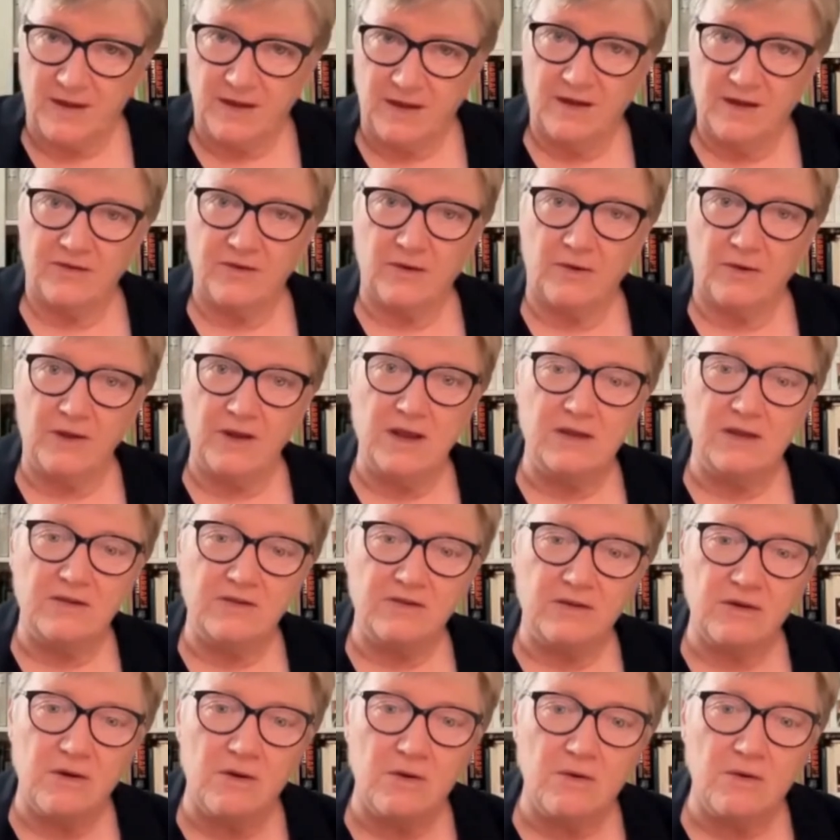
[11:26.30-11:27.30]
So each
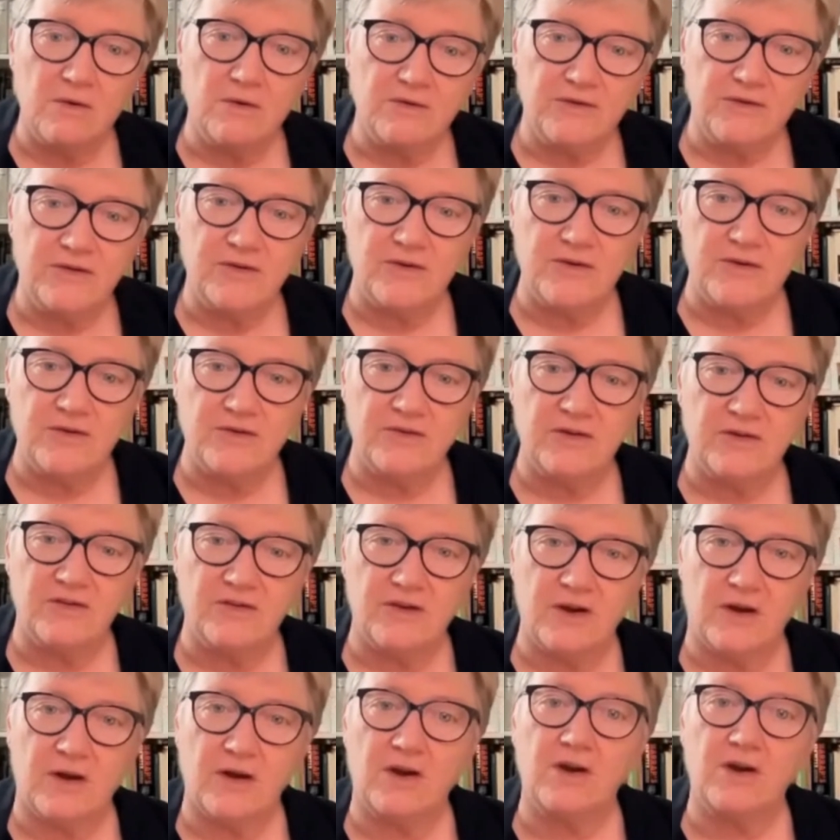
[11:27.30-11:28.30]
local church is a
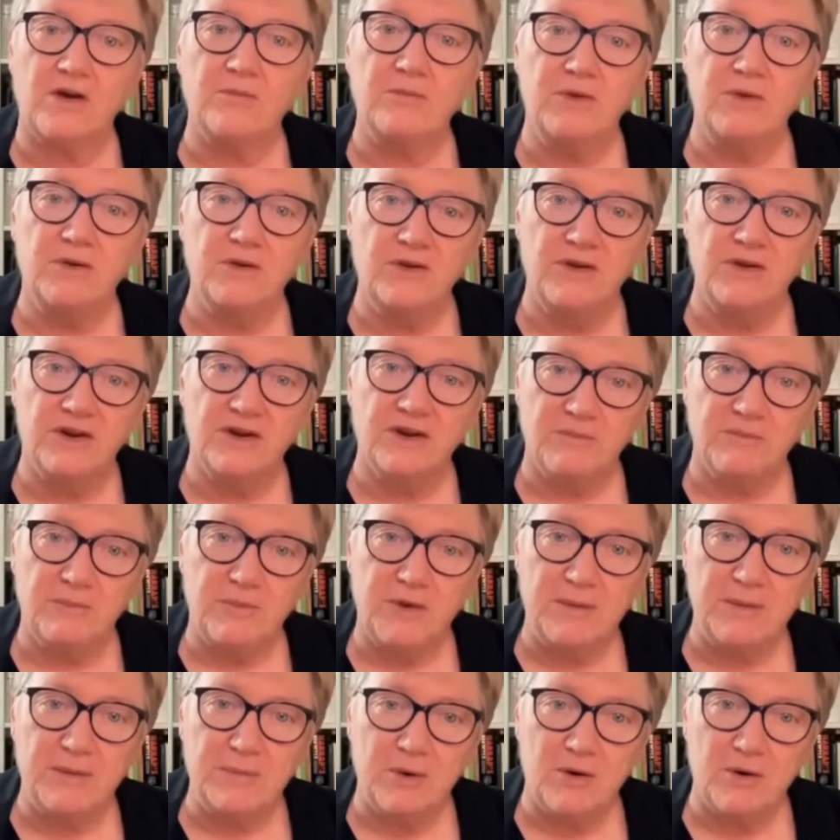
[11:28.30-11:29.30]
communion of
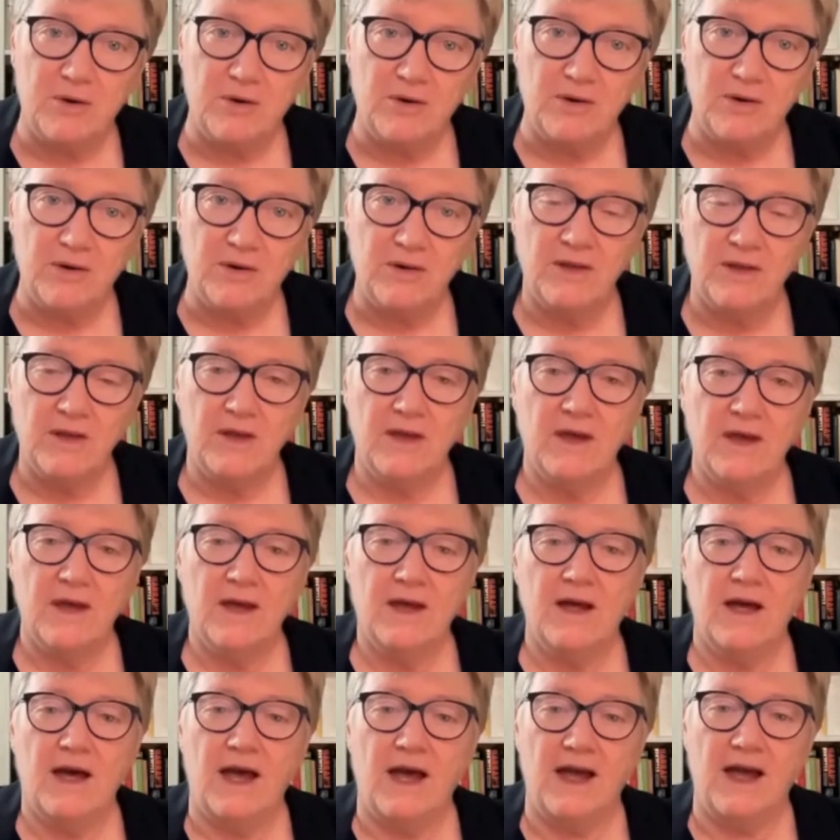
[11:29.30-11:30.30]
people.
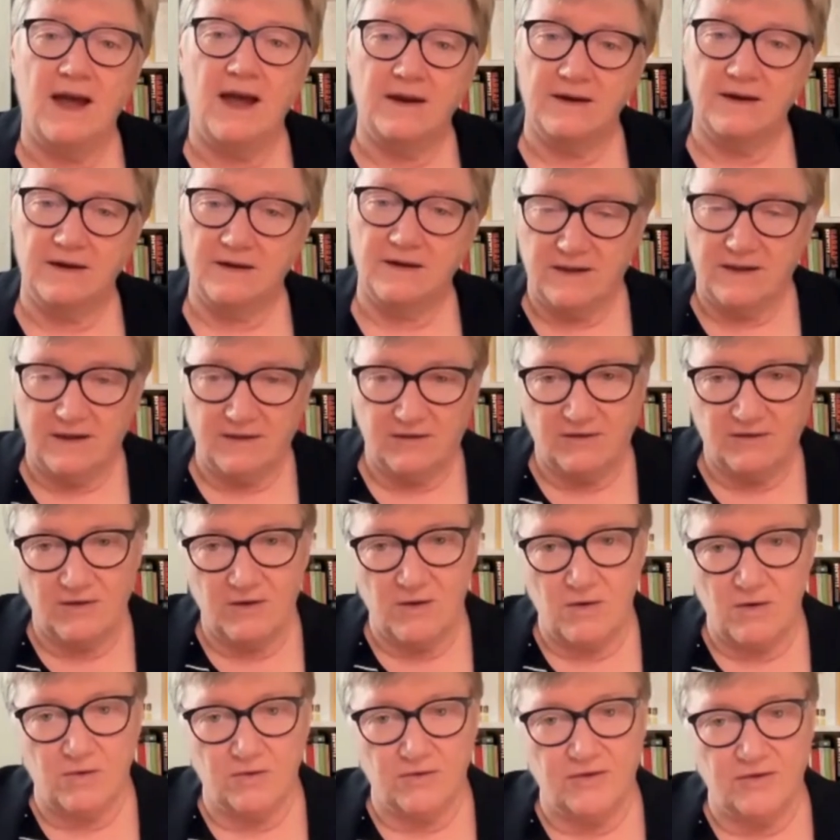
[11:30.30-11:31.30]
And this
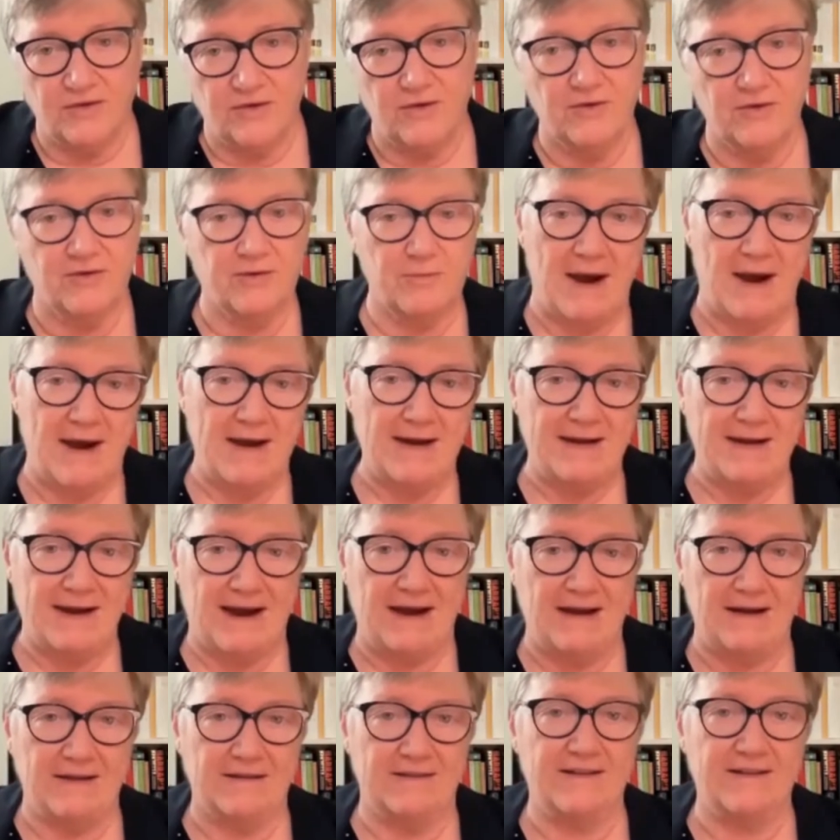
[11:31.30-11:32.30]
local church, my
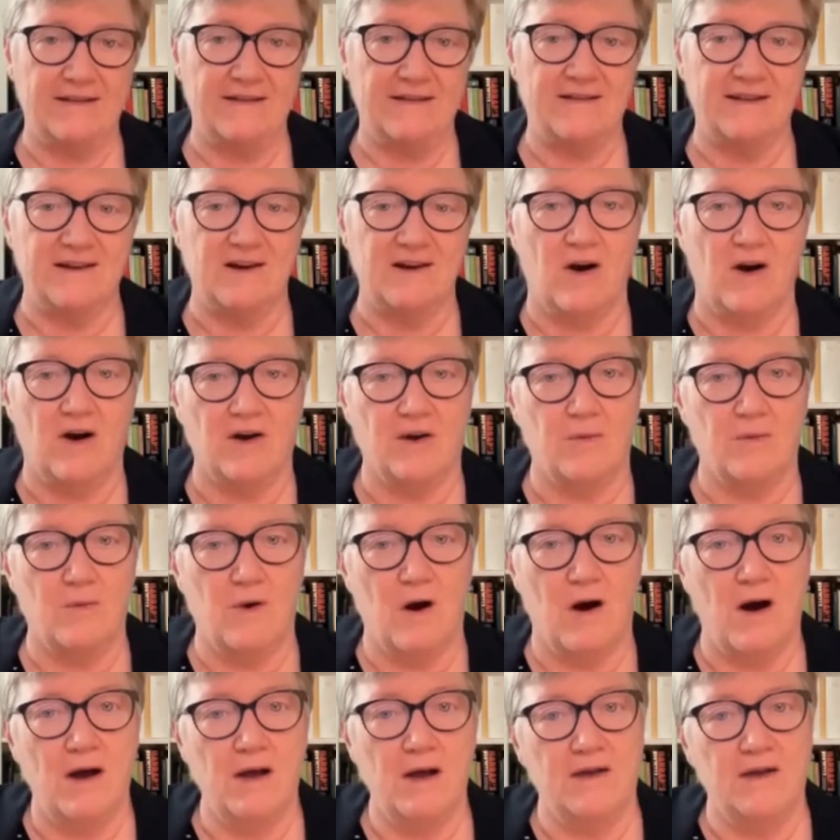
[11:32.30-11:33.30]
diocese in
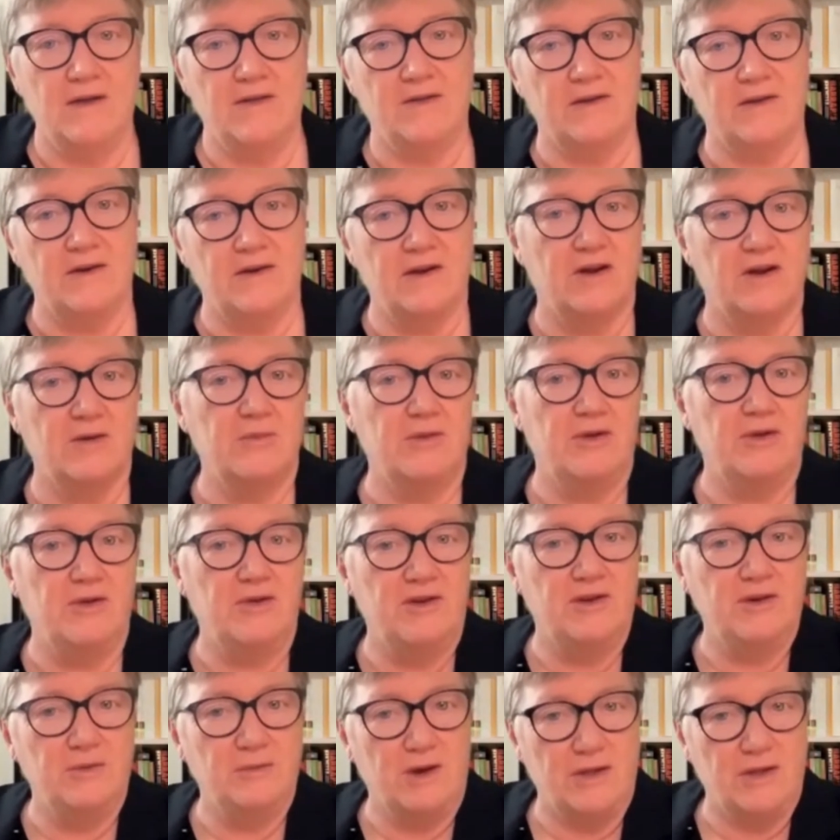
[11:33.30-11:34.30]
Ottawa, is in
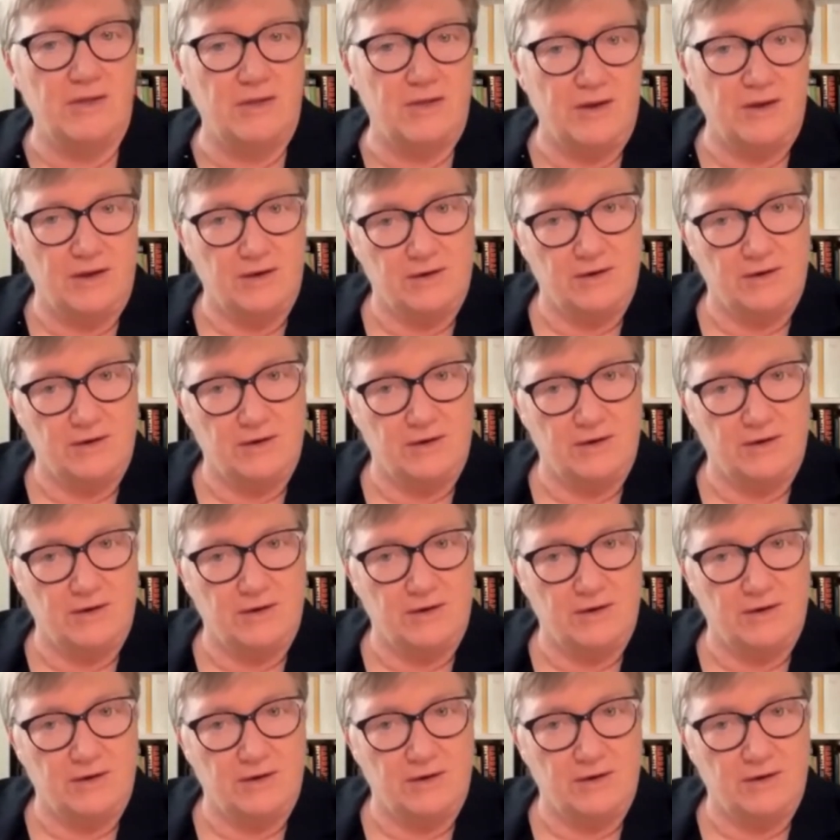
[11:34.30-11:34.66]
communion with the